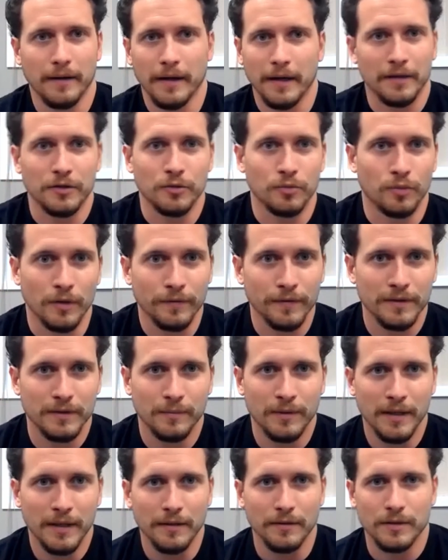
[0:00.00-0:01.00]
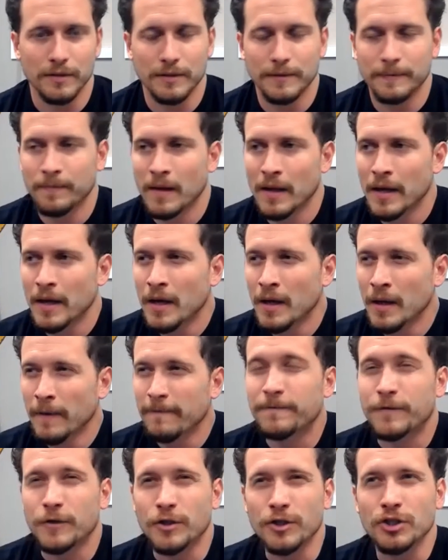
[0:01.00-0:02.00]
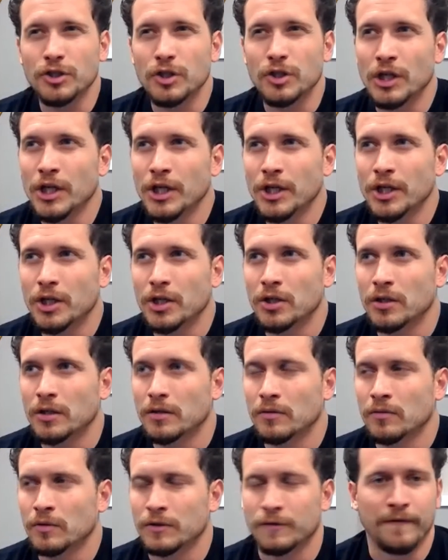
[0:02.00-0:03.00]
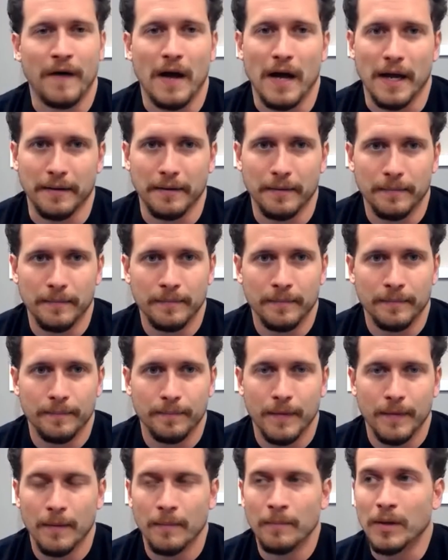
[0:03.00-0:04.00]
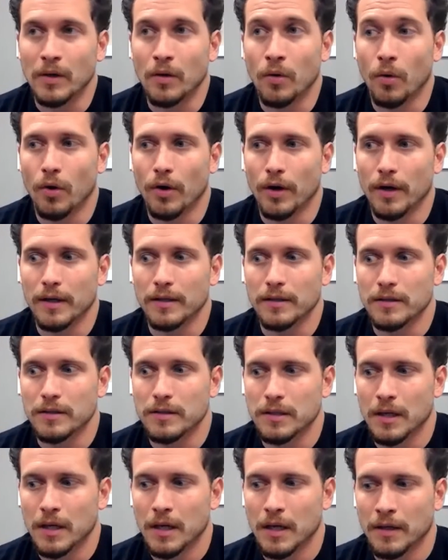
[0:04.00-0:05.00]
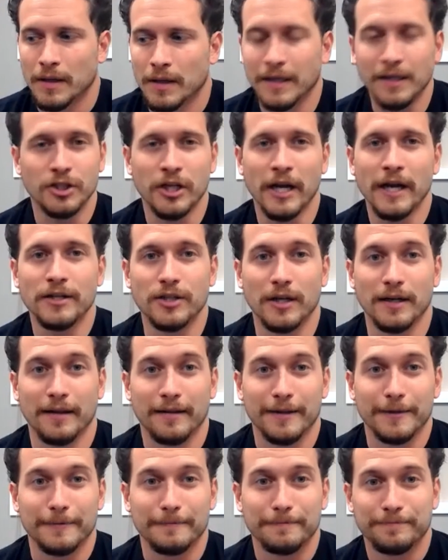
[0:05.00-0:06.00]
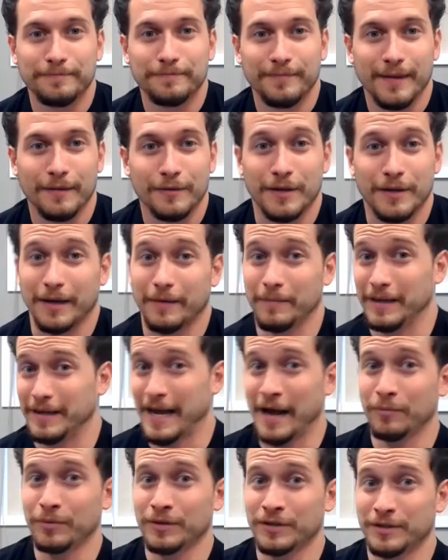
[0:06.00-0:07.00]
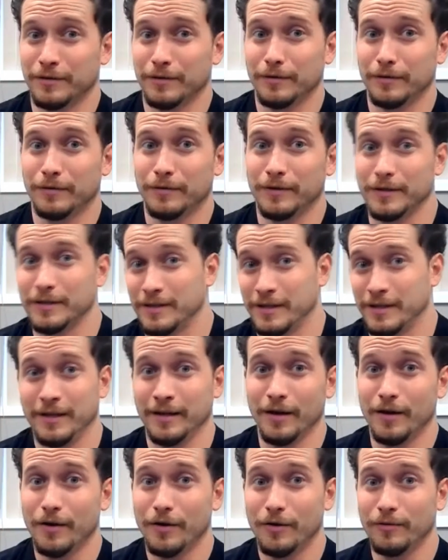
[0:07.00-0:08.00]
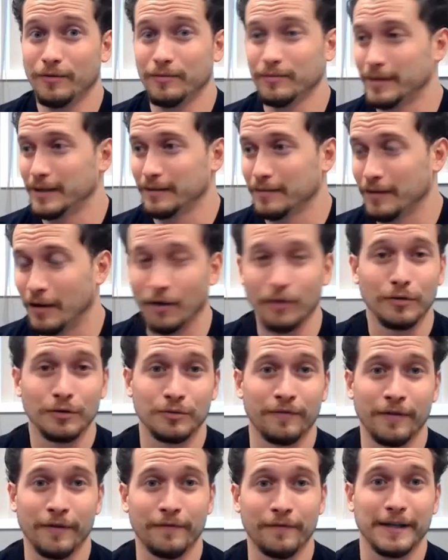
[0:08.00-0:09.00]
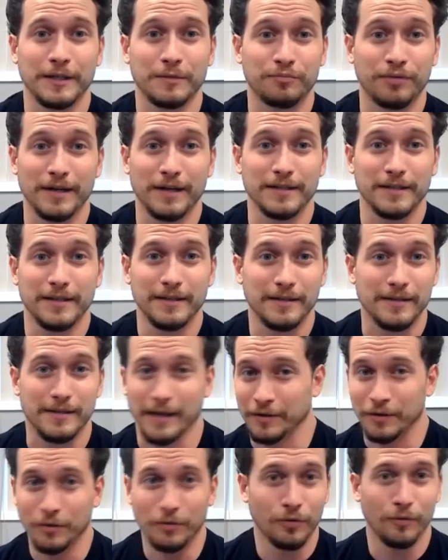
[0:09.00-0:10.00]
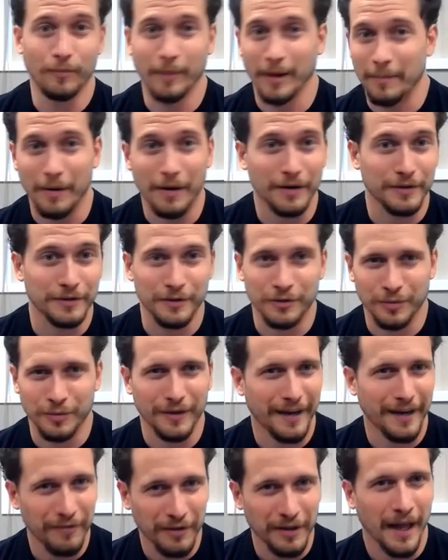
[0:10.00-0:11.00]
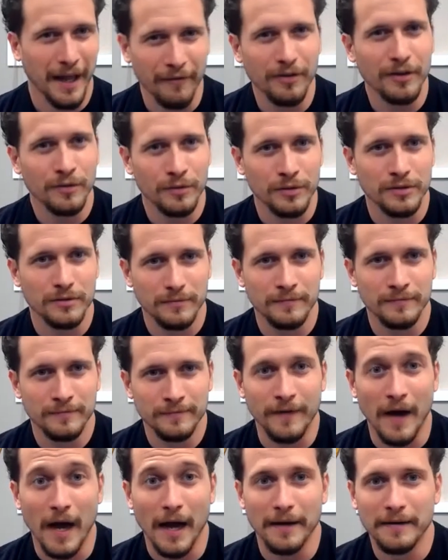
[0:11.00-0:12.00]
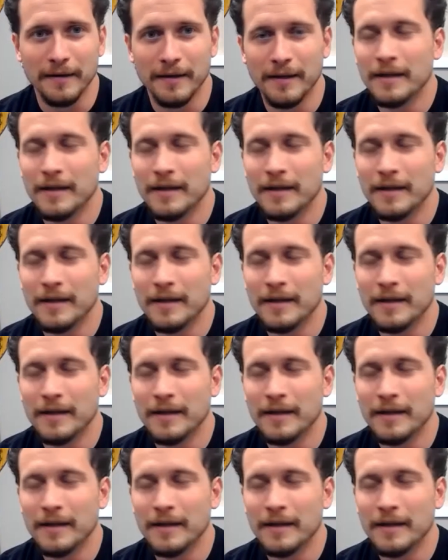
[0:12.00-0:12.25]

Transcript: Like, I just work for someone else. First year was fine because they didn't change anything. It's like my dad was still the CEO, uncles were the vice presidents. I knew who my bosses were. Everything was fine.